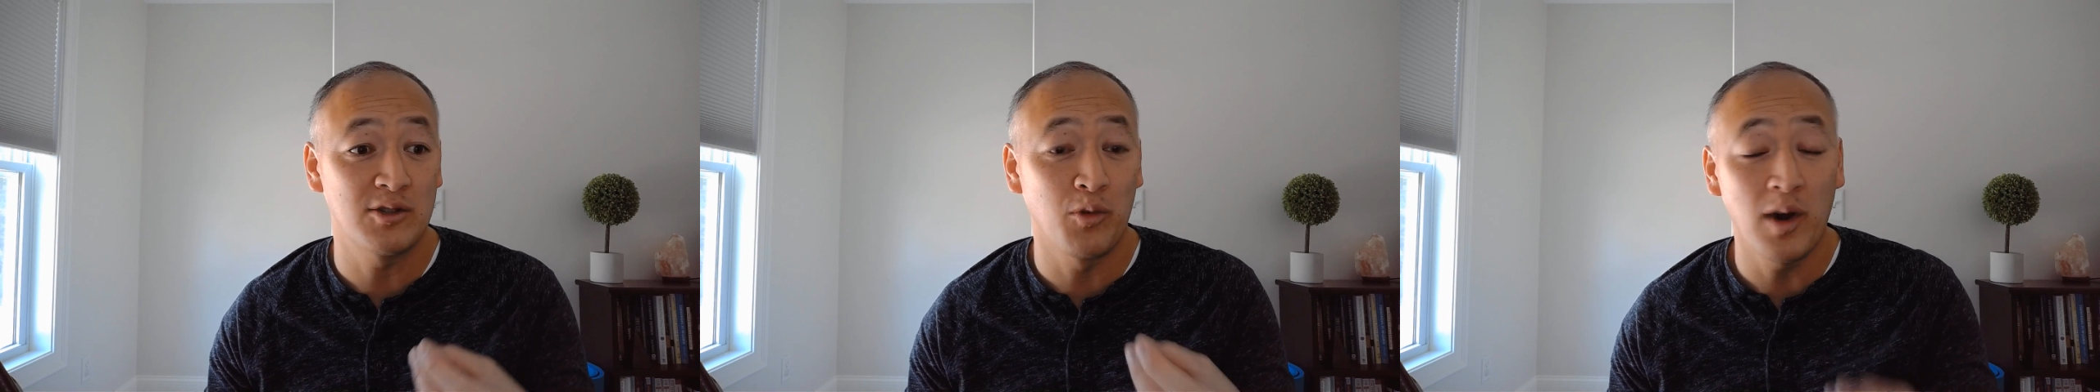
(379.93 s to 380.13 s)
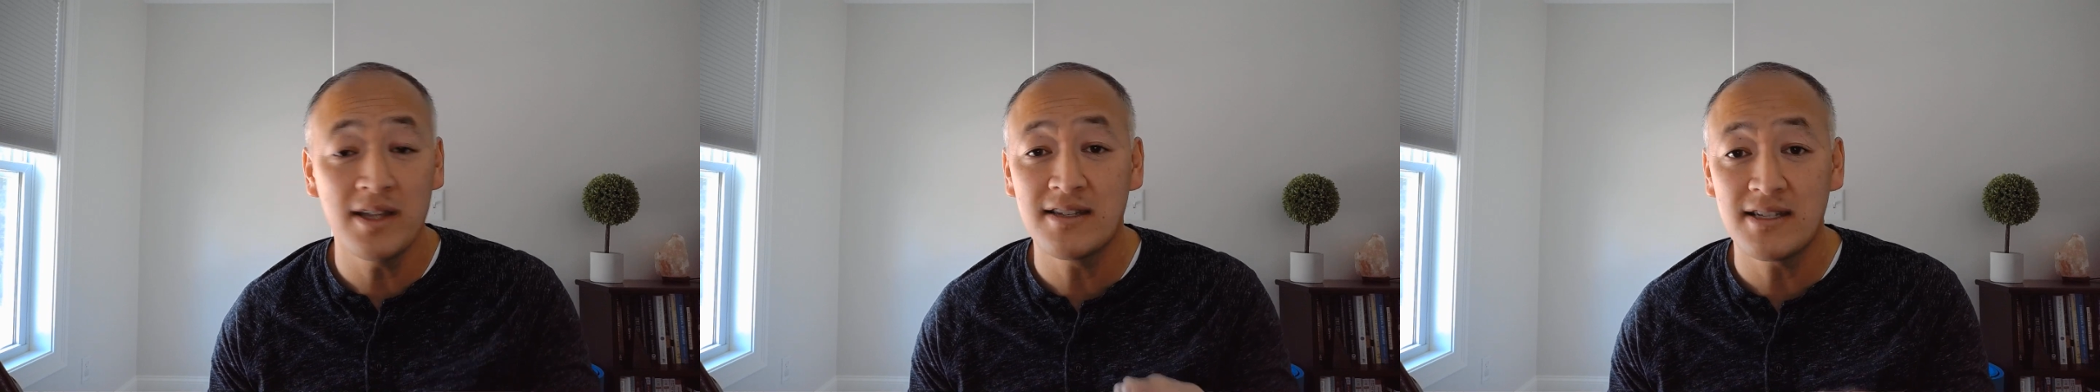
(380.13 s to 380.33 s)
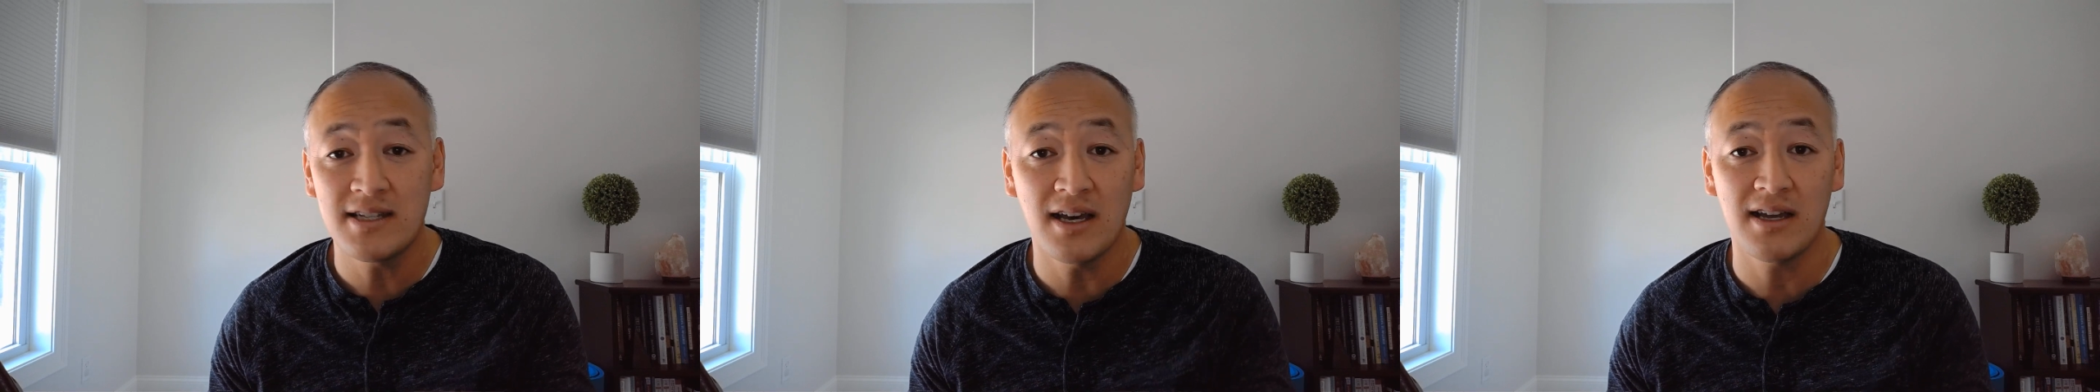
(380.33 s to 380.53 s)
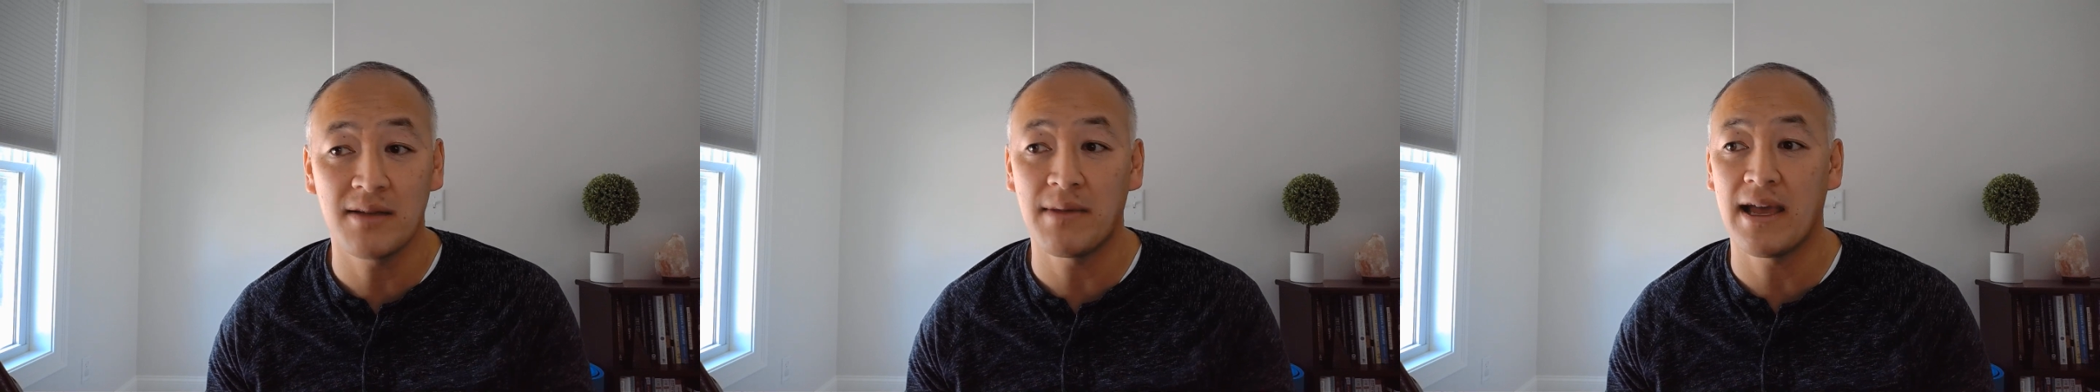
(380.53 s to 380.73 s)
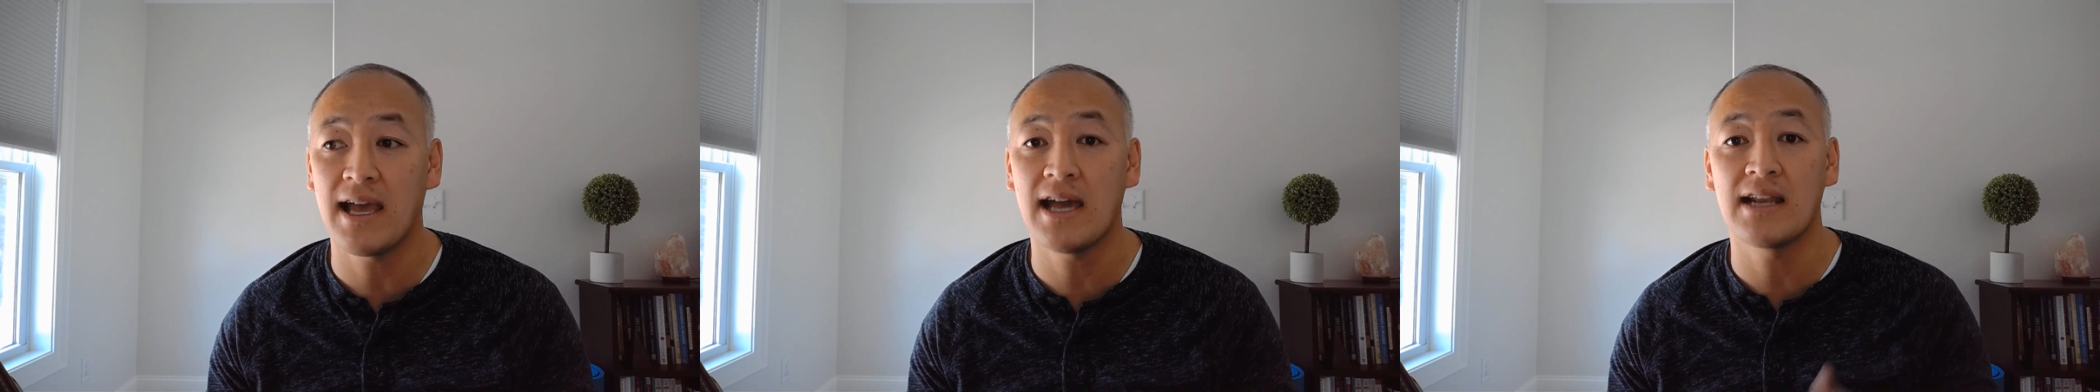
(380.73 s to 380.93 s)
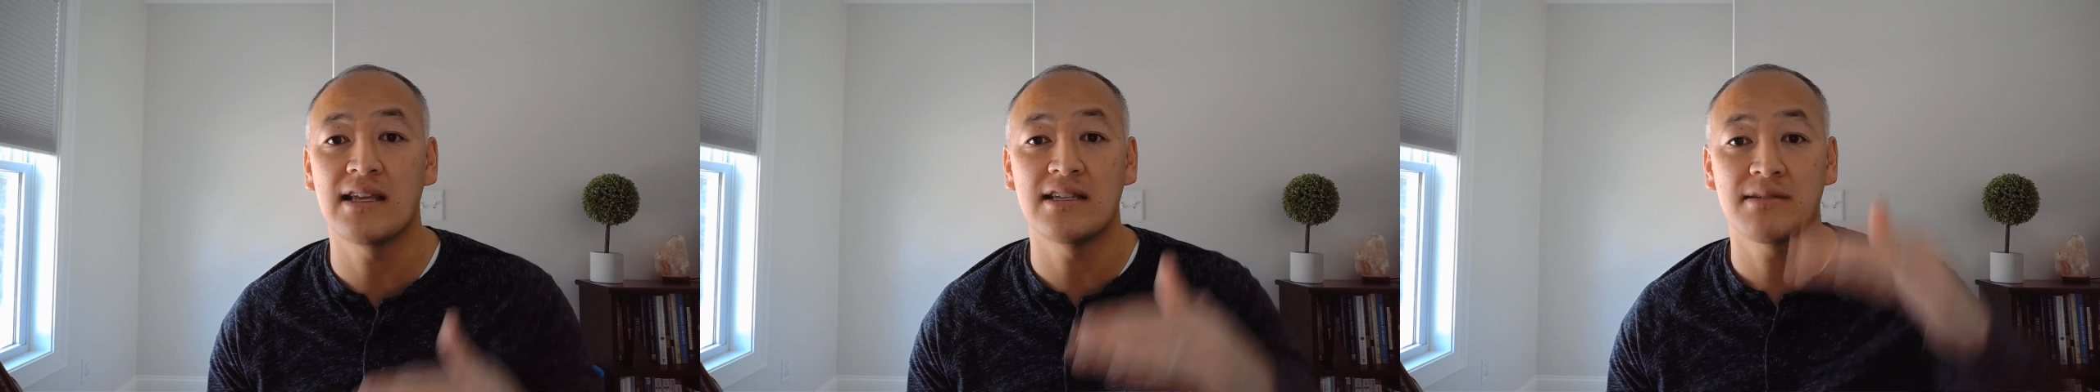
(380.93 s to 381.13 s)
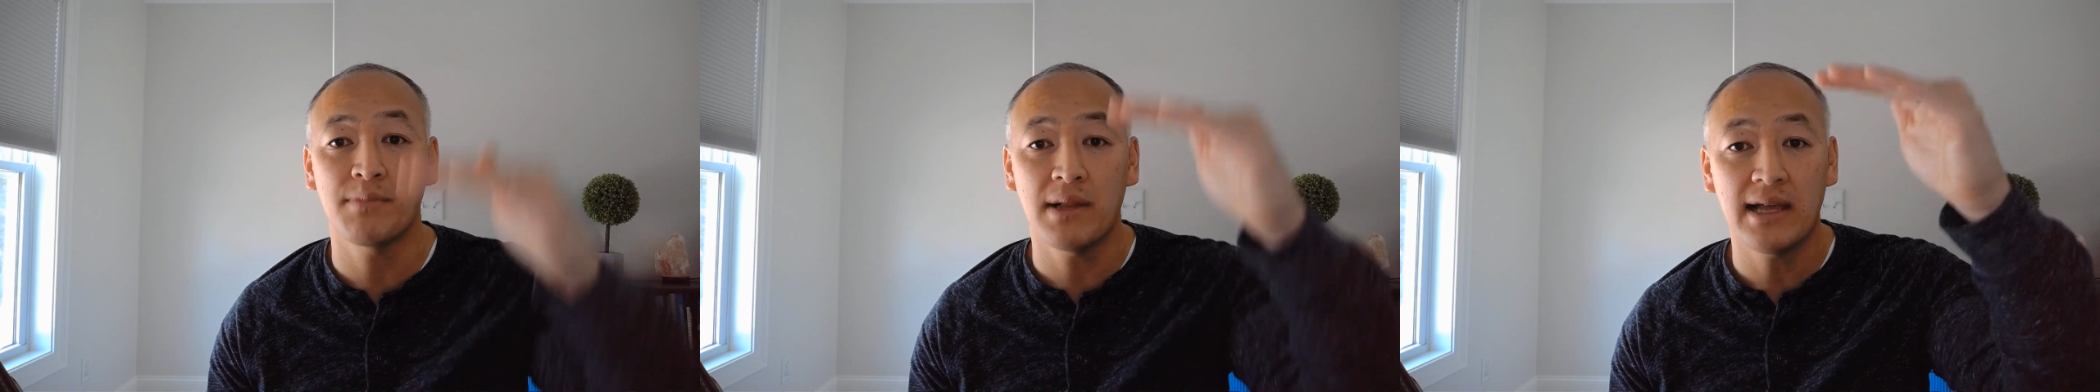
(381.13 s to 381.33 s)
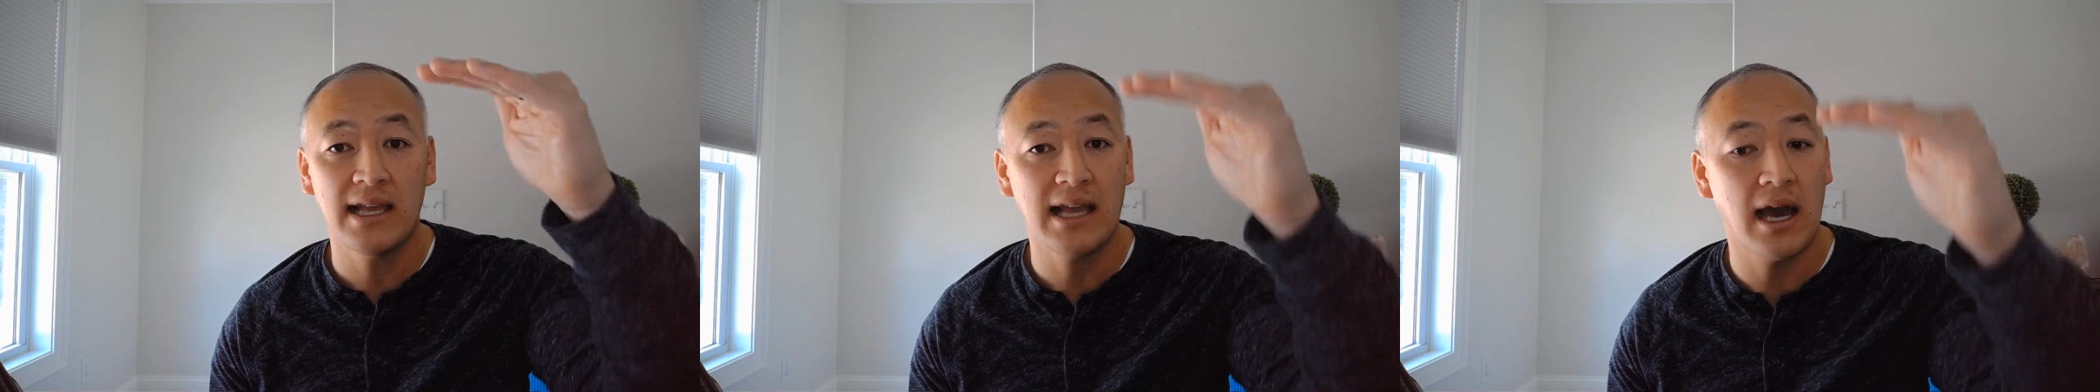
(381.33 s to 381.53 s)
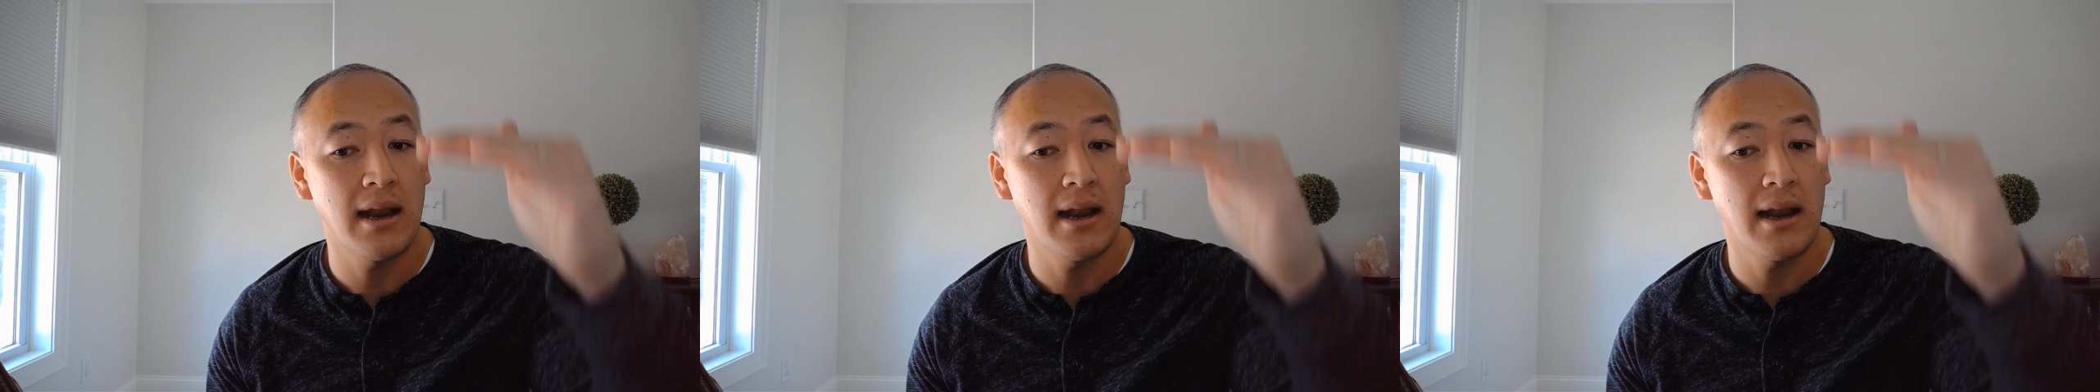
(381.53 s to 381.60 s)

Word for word: one song in my head is playing